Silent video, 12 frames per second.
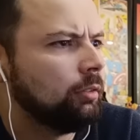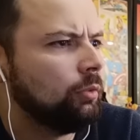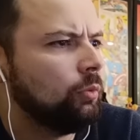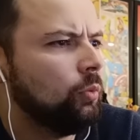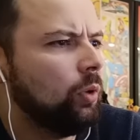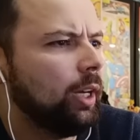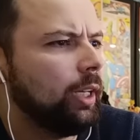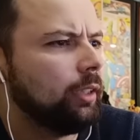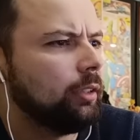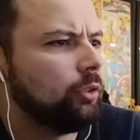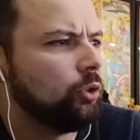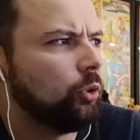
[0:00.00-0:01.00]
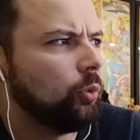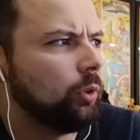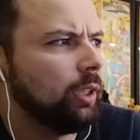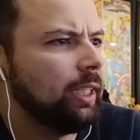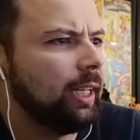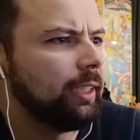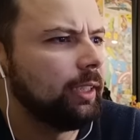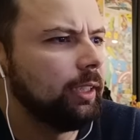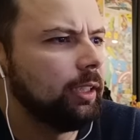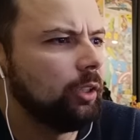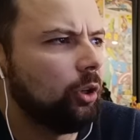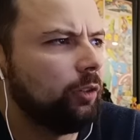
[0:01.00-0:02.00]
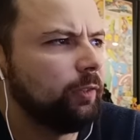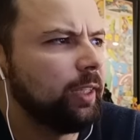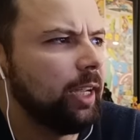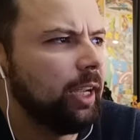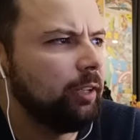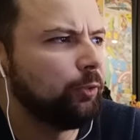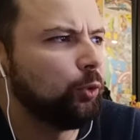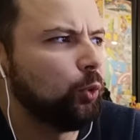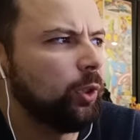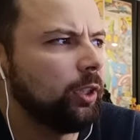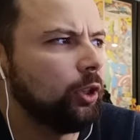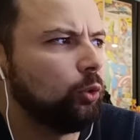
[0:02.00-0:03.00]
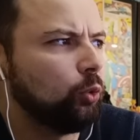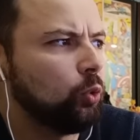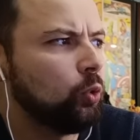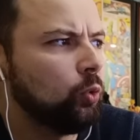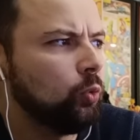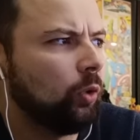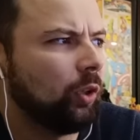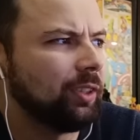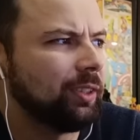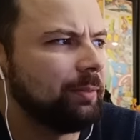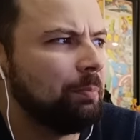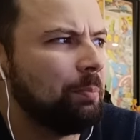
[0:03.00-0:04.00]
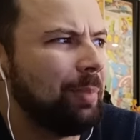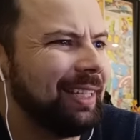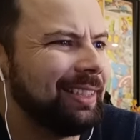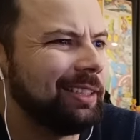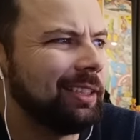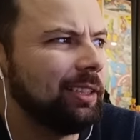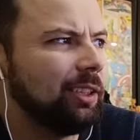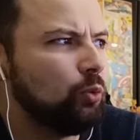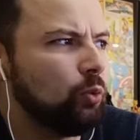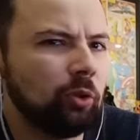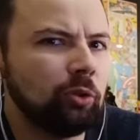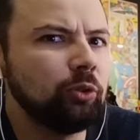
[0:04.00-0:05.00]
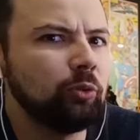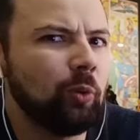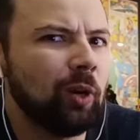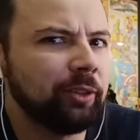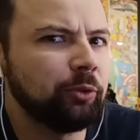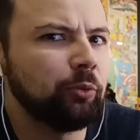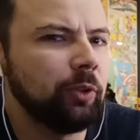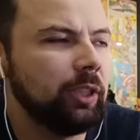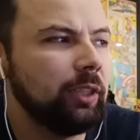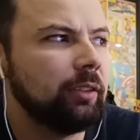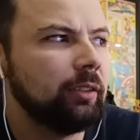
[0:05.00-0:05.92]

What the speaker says: Wait, so the idea of the F-22 was basically World War III?